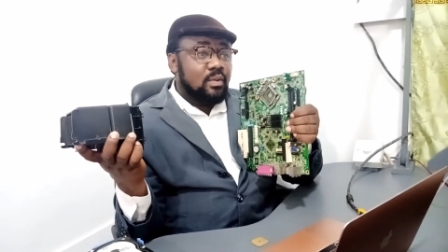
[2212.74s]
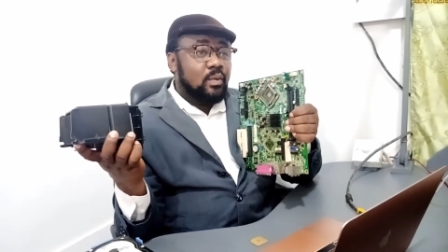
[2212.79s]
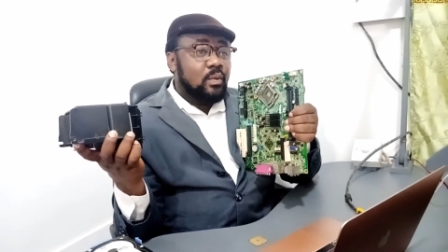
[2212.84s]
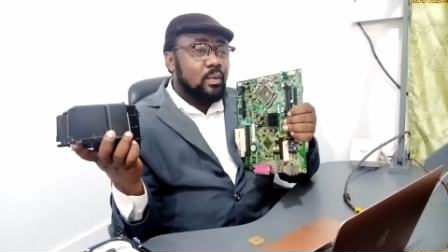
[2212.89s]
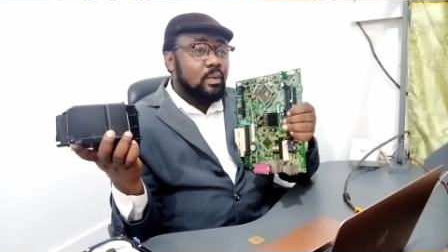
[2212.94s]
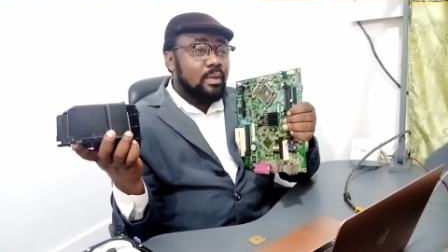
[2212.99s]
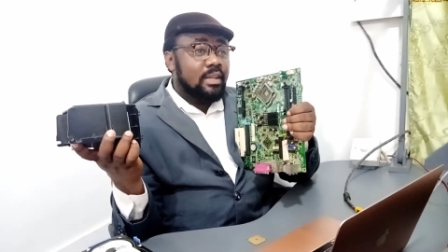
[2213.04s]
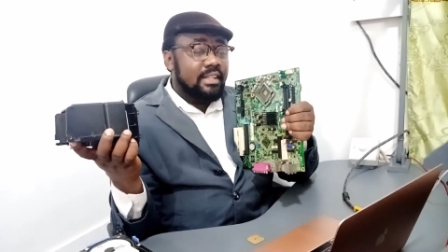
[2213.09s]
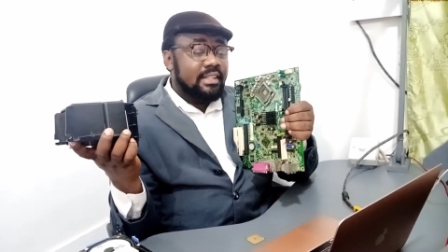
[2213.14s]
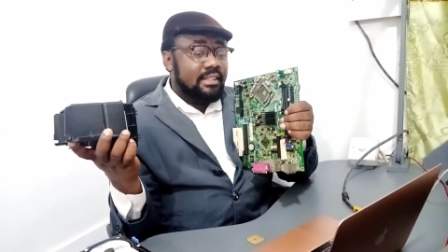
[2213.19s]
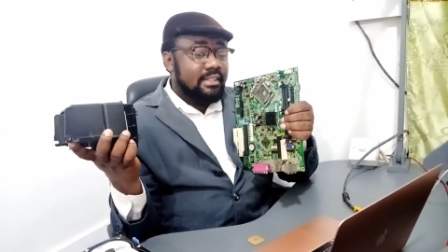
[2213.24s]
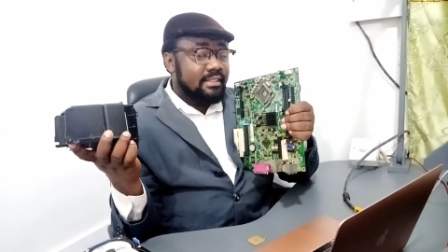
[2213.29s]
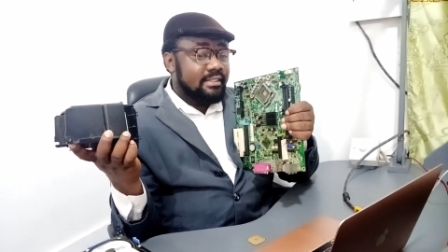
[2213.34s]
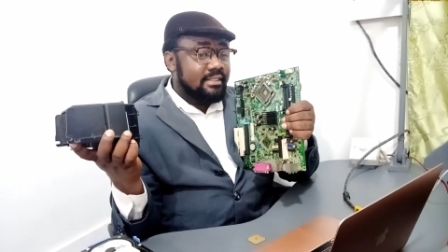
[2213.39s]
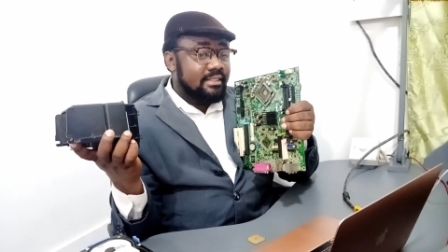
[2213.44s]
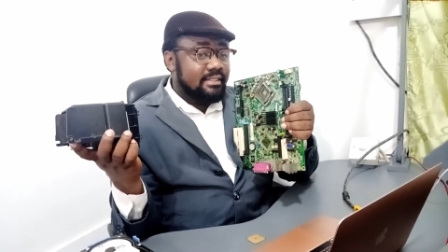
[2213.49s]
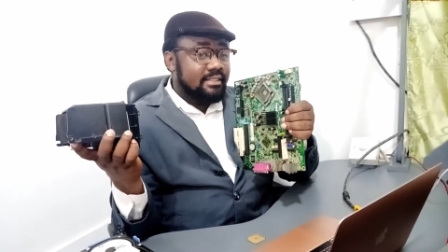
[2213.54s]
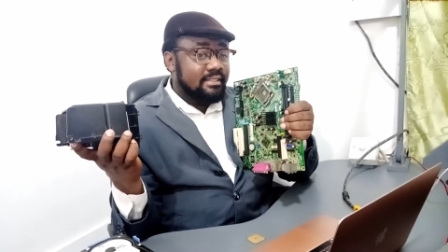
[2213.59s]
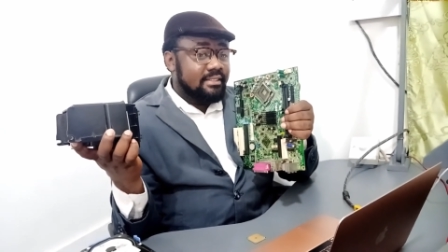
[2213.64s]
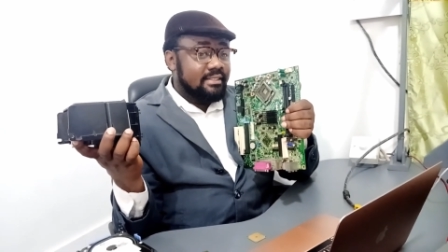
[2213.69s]
Cooling
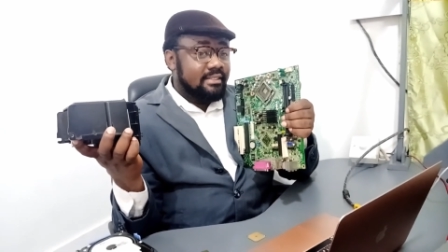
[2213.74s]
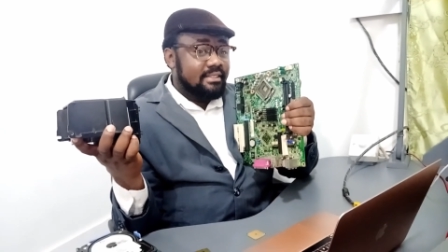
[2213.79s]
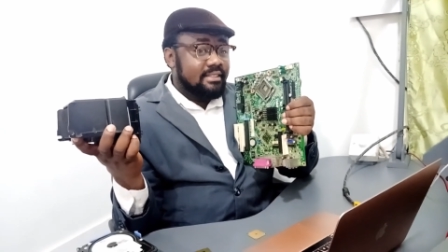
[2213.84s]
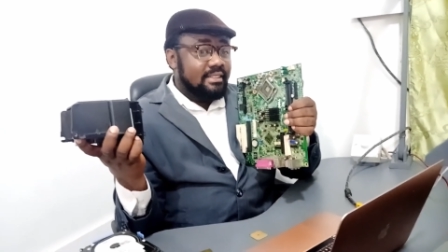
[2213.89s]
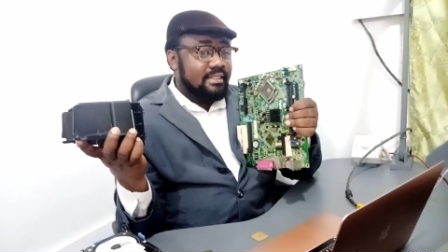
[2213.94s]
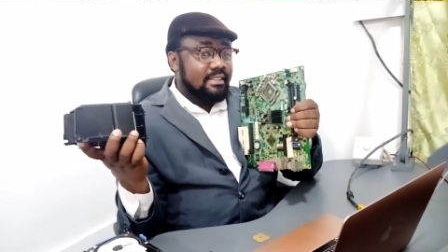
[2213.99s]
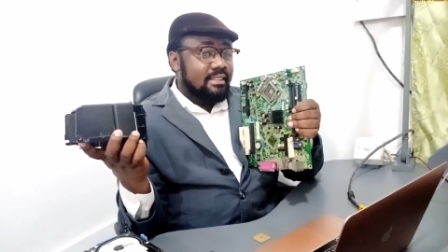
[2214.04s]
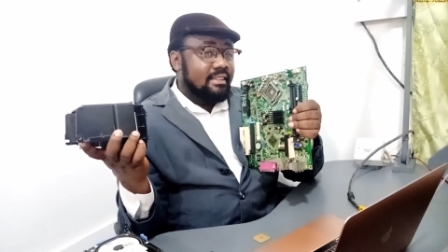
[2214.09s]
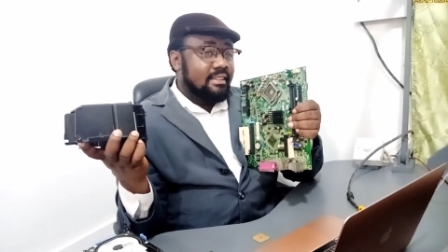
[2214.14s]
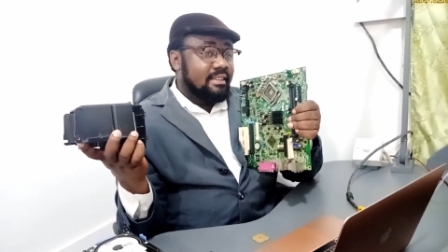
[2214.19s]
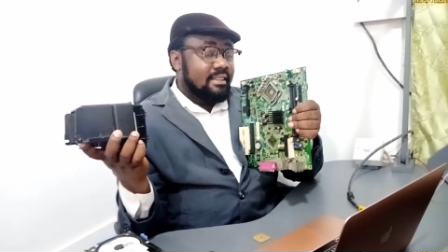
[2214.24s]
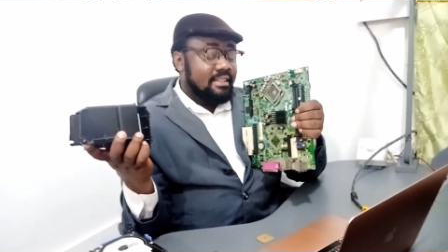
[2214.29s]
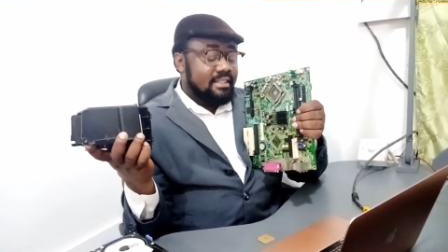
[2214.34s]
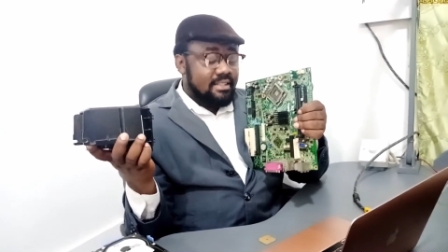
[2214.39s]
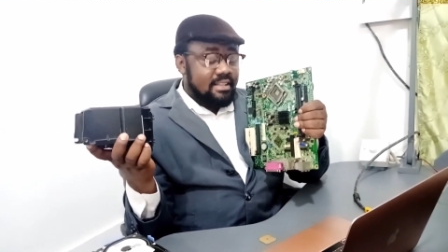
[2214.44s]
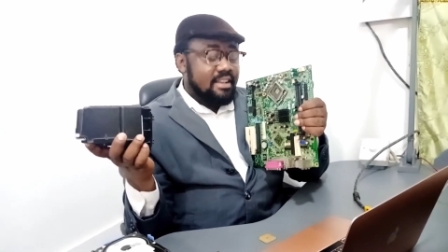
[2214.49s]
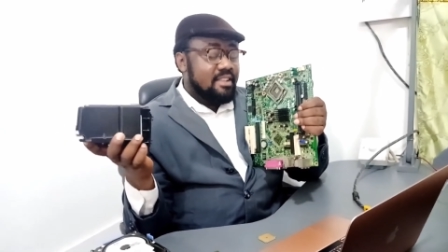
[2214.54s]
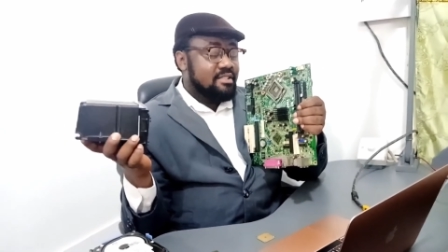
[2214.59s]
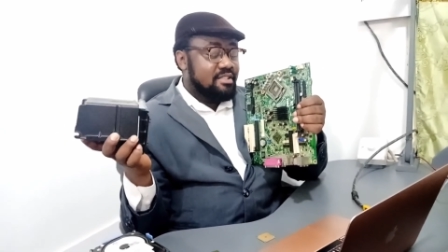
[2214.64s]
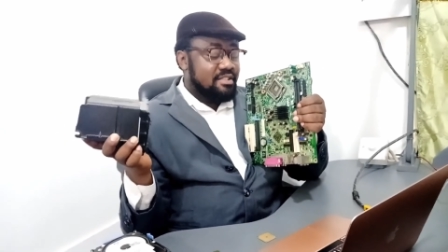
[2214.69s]
it. It
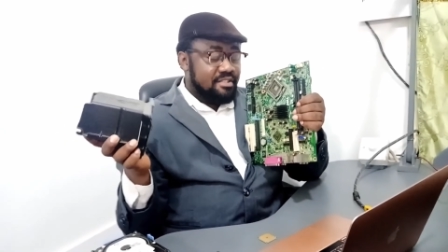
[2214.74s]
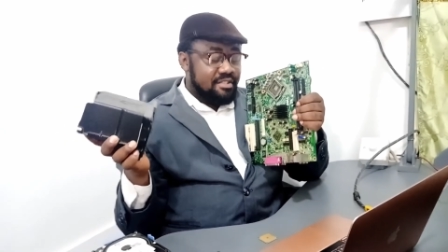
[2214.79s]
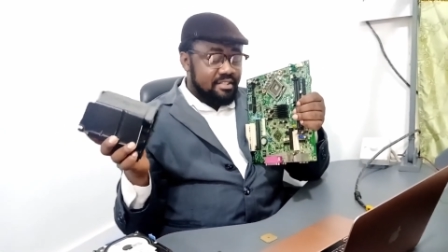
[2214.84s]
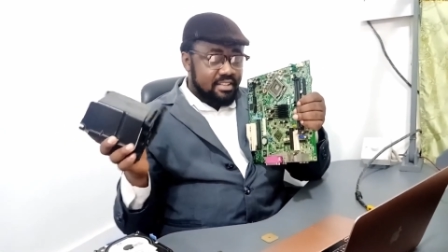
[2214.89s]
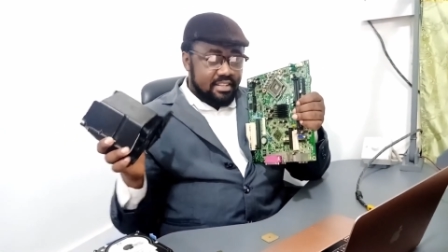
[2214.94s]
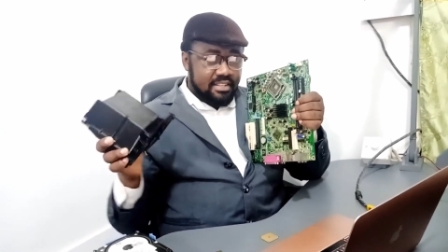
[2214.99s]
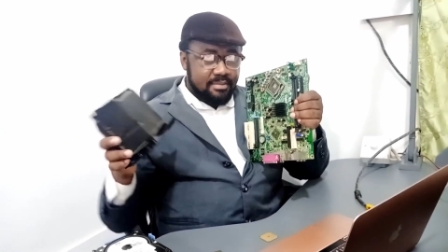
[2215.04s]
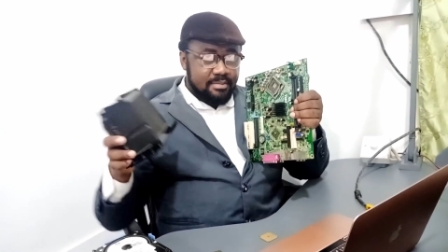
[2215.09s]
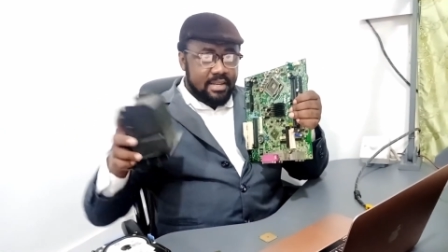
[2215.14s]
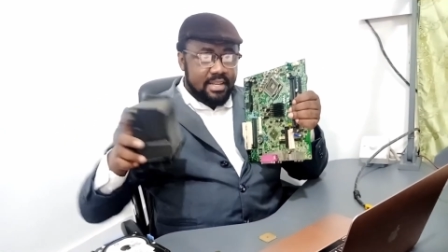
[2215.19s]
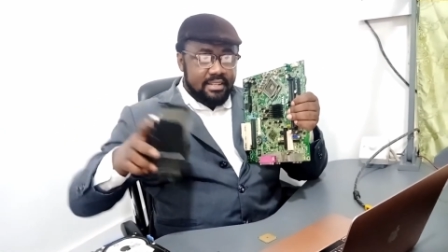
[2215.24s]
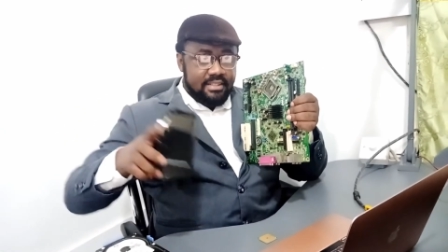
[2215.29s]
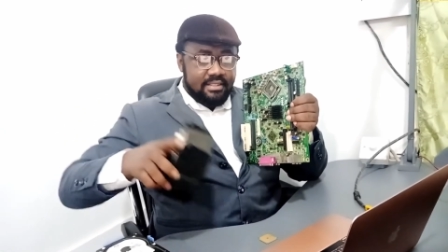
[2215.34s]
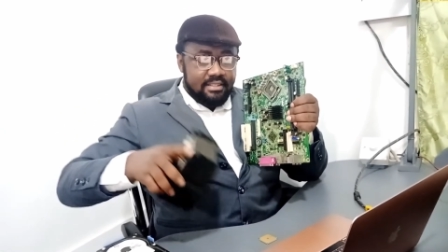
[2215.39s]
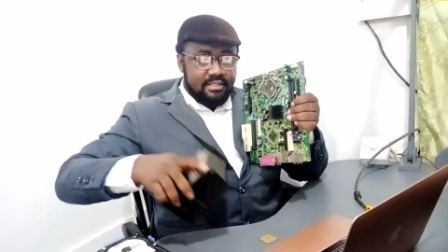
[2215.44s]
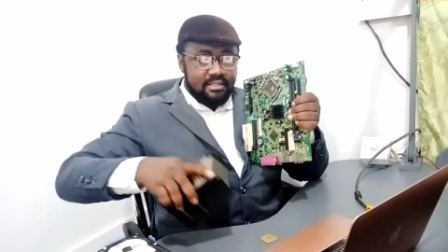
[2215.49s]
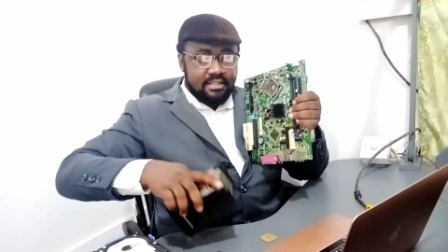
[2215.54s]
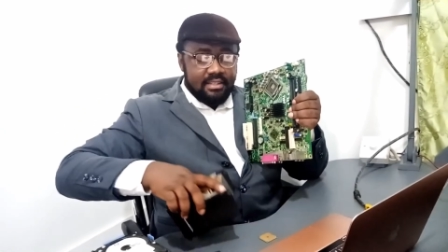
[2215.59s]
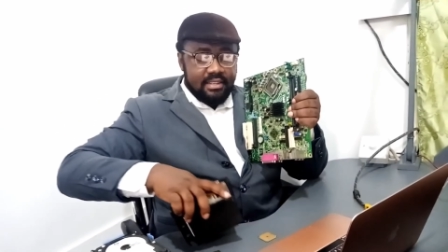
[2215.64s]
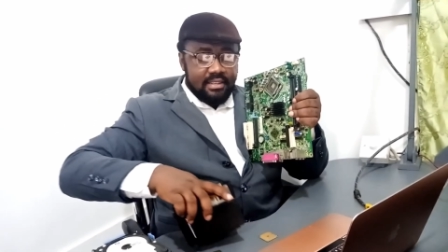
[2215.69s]
sounds strange, but